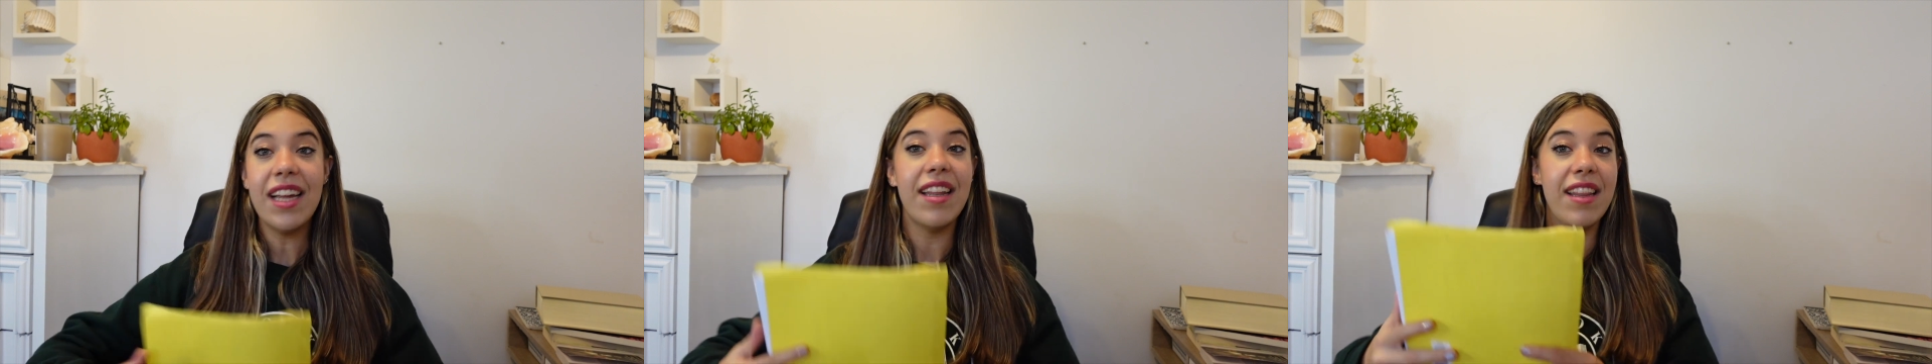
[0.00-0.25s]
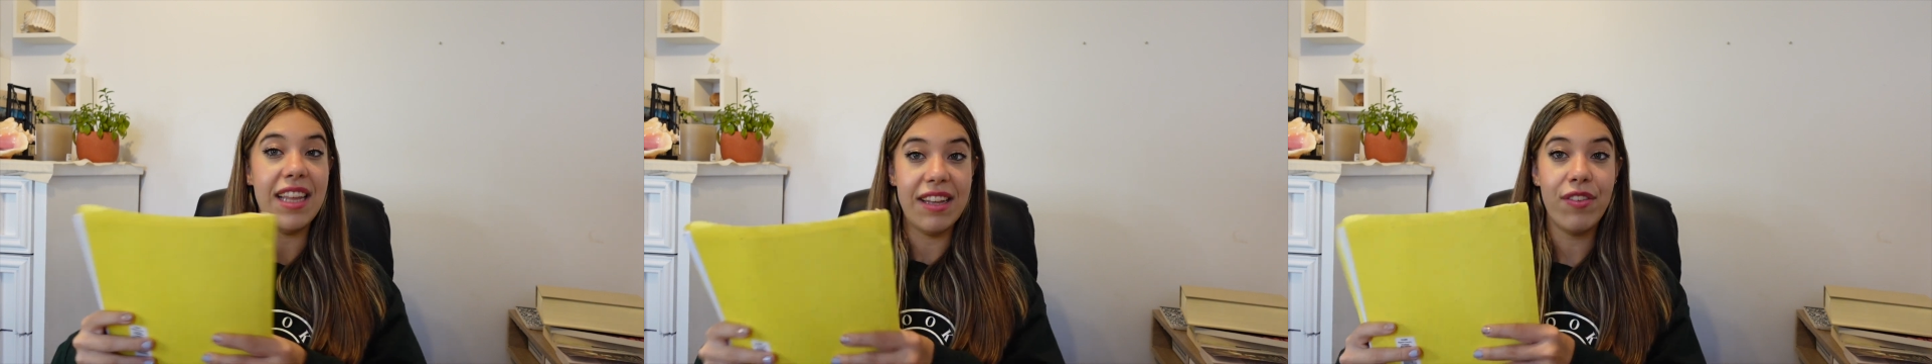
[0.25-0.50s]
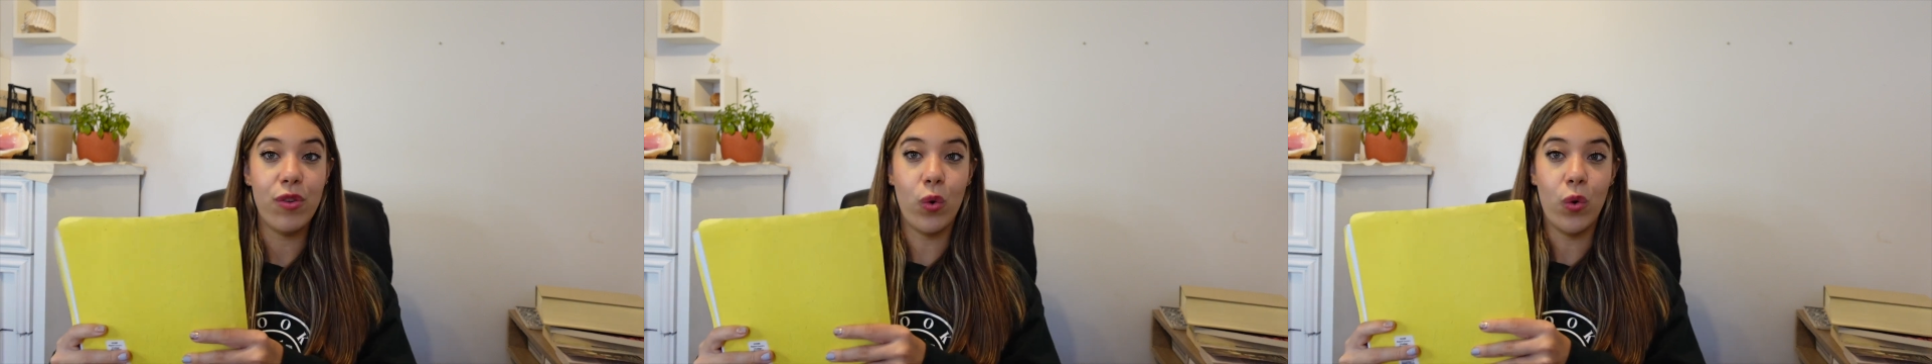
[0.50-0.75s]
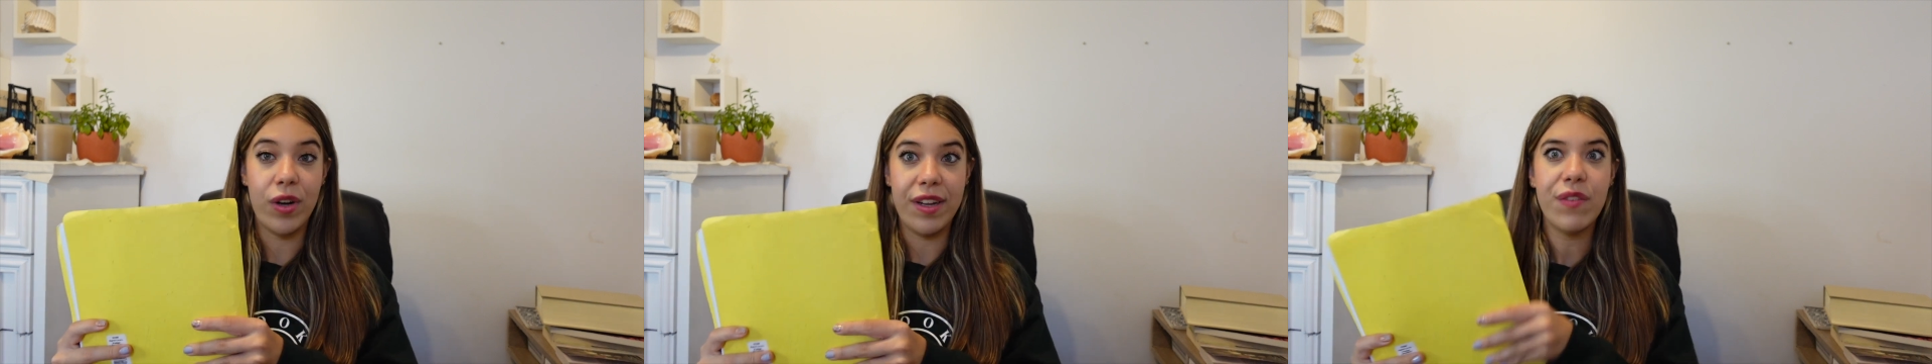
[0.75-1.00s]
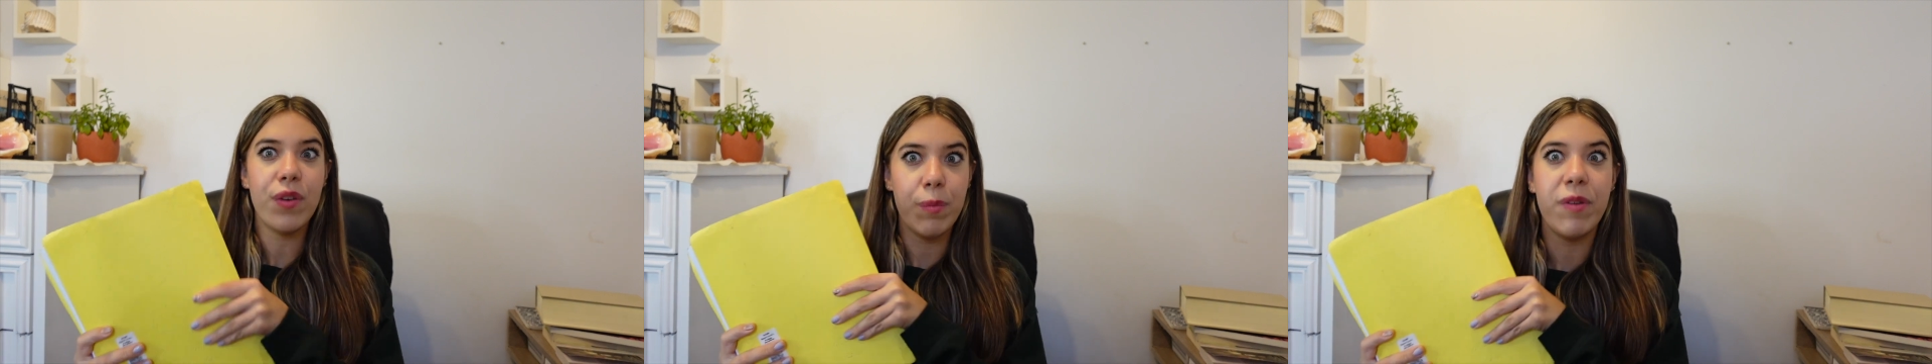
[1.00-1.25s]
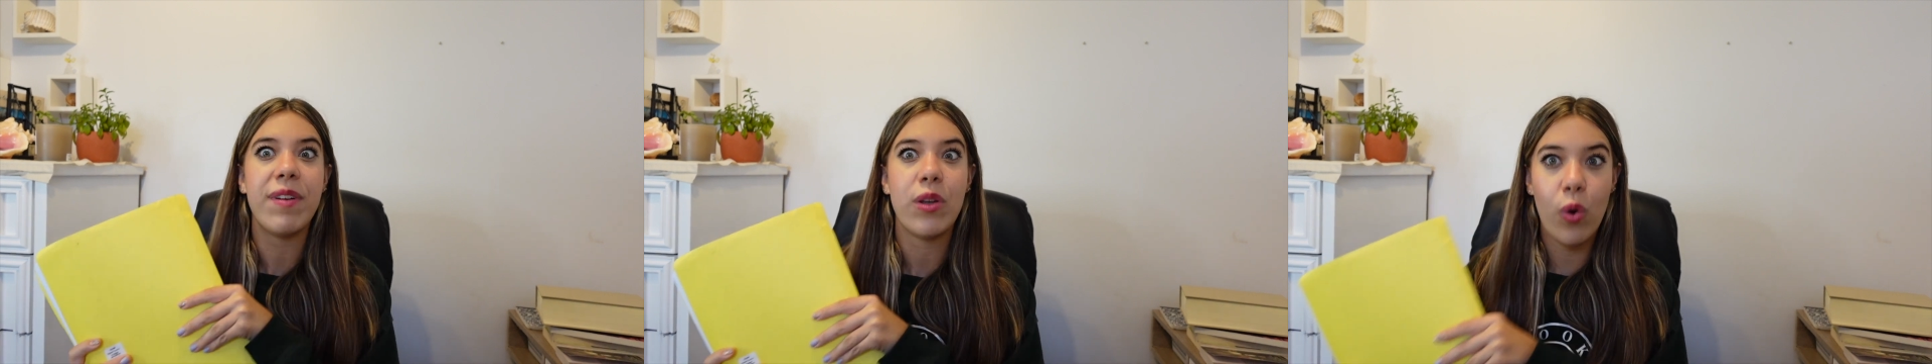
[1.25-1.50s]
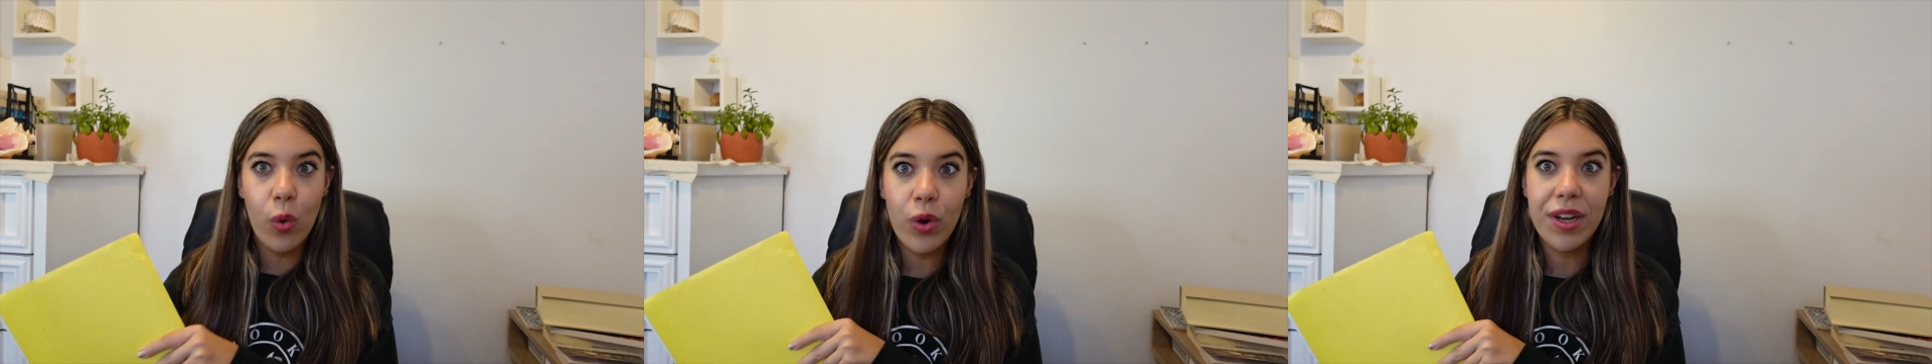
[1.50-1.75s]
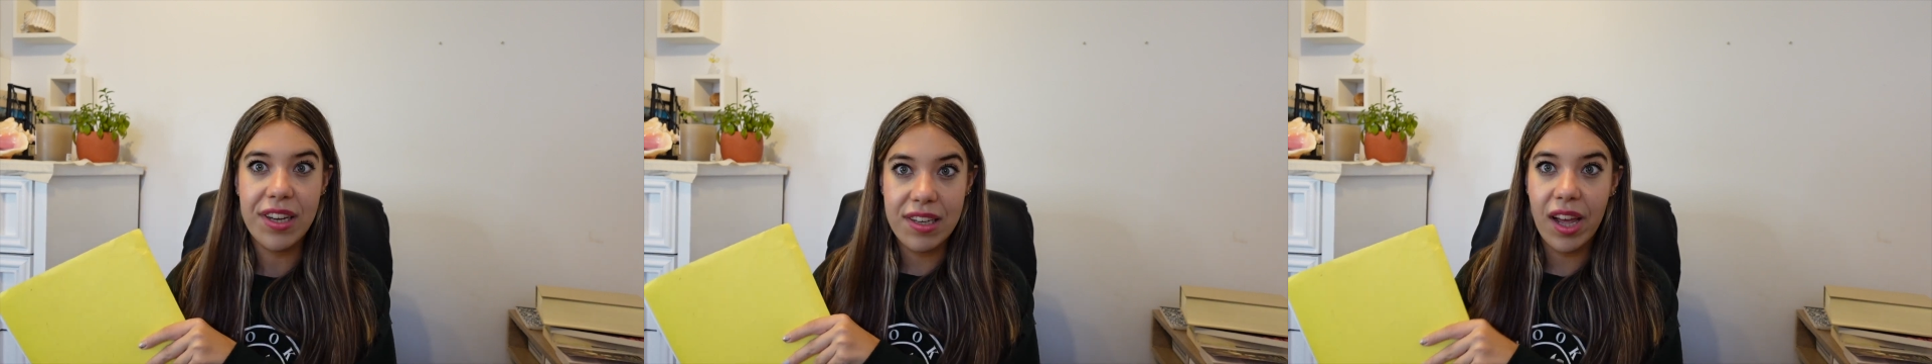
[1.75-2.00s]
in these stories from the
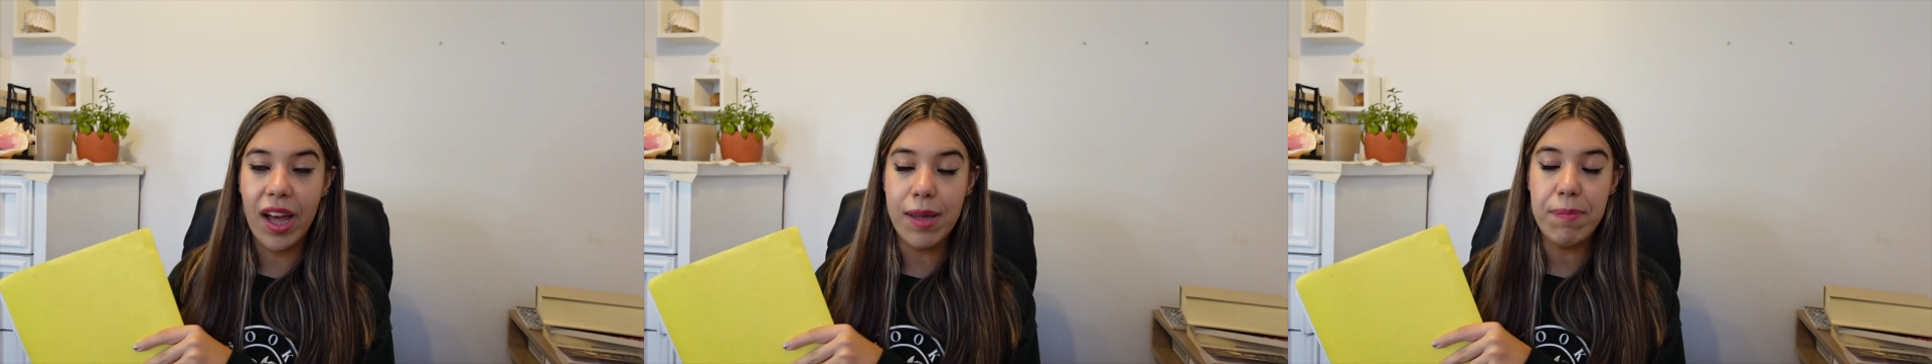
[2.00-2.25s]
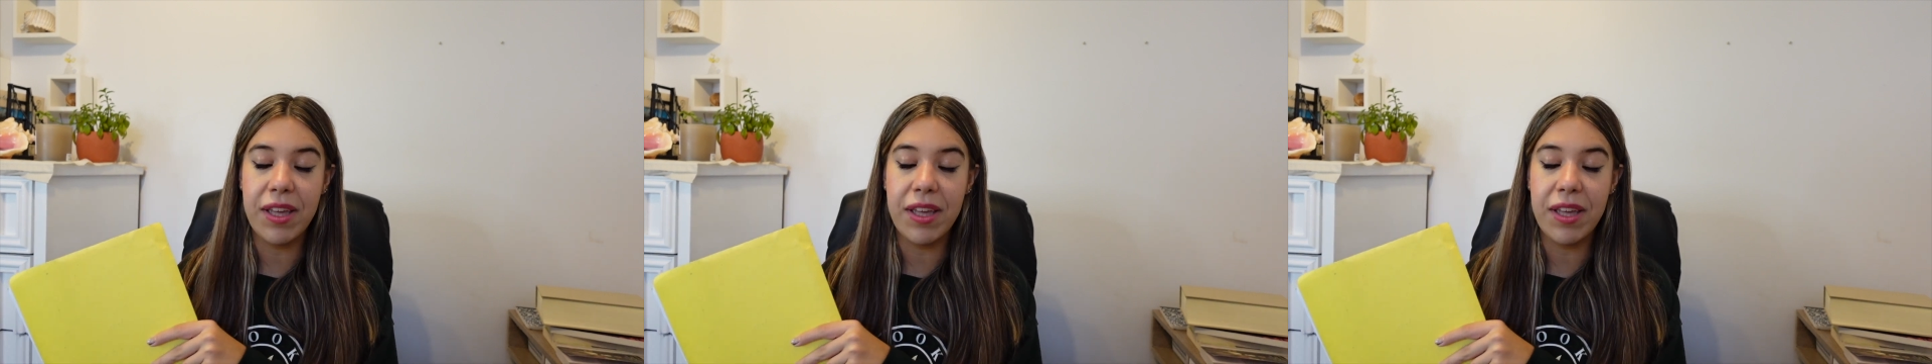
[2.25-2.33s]
Victorian time